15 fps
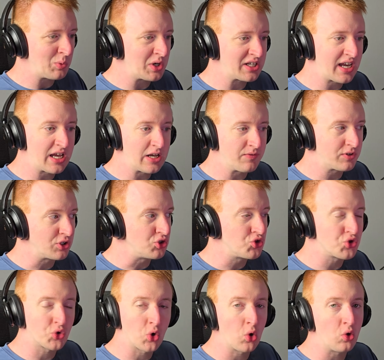kind of
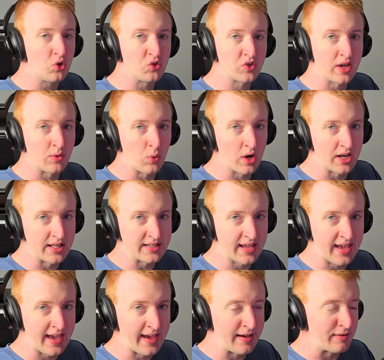controls I wanted to
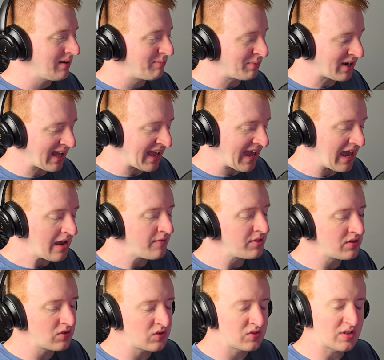have, but I have
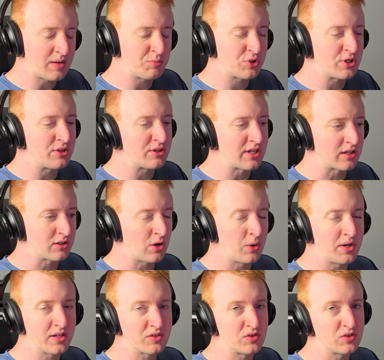this assumption that
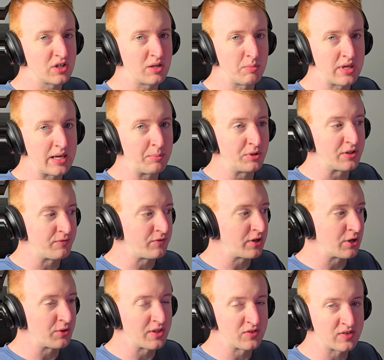Codex is going to be able to
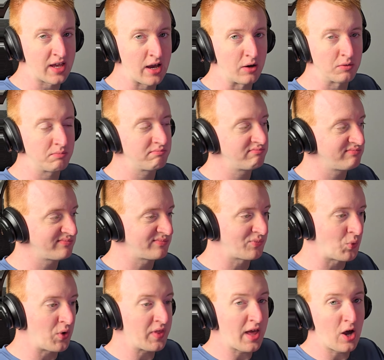figure this out
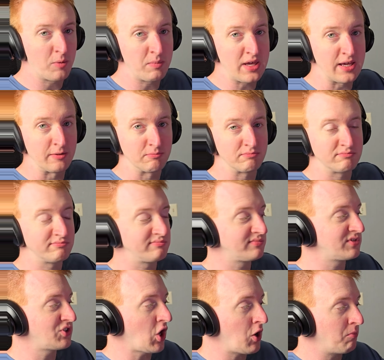without me.
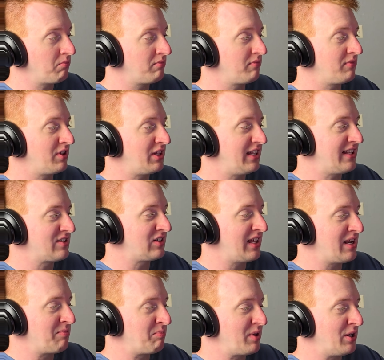So let's let
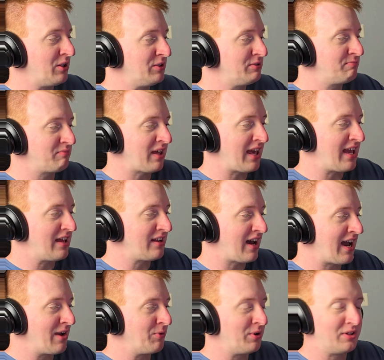it build, and
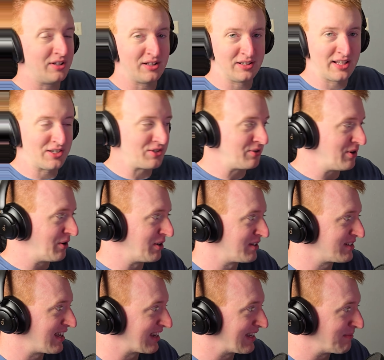I will let you know in a
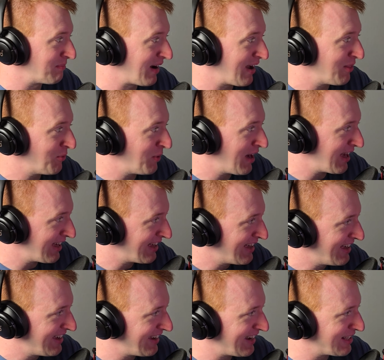second. By the way,
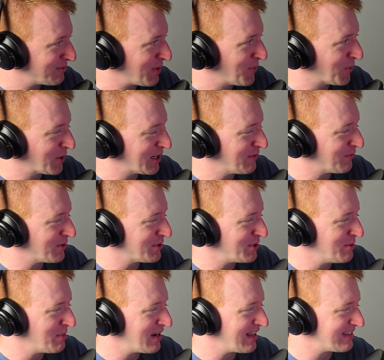it's been working for 2
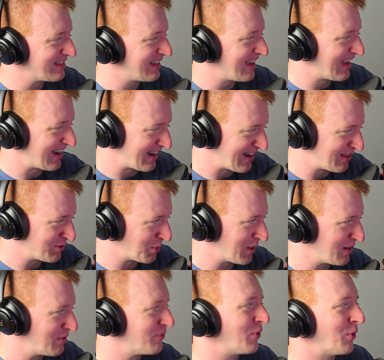minutes, and it has
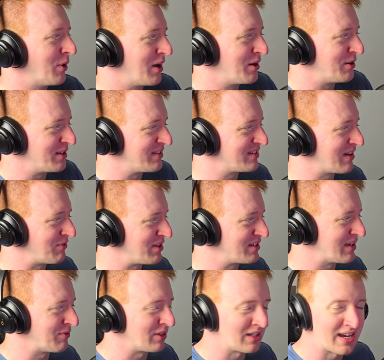written
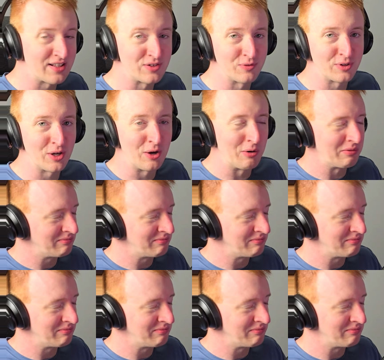477 lines of code.